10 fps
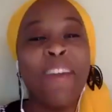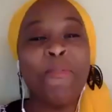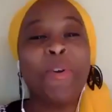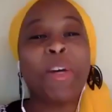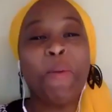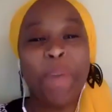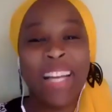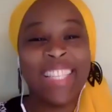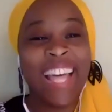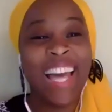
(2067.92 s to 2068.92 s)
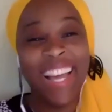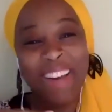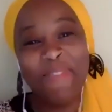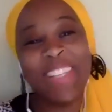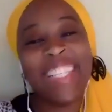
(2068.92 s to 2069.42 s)
We'll come back to that.
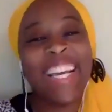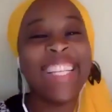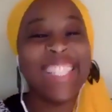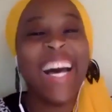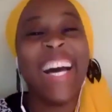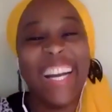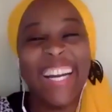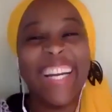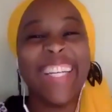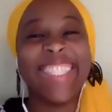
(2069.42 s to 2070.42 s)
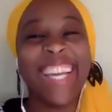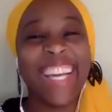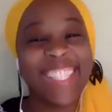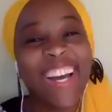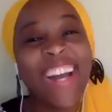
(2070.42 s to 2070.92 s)
But Shaykh Azhar, Shaykh
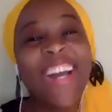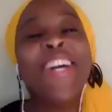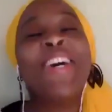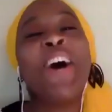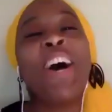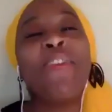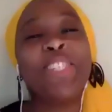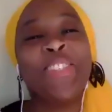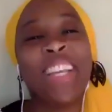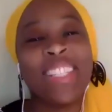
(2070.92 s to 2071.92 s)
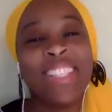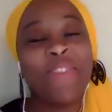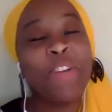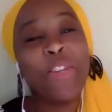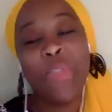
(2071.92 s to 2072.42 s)
Azhar, would you like to?
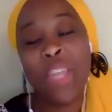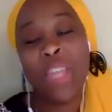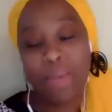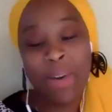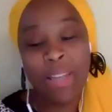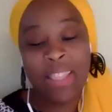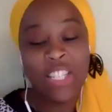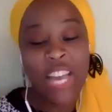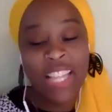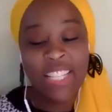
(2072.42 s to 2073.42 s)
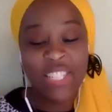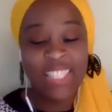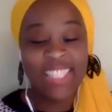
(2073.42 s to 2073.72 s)
What do you think about the challenges?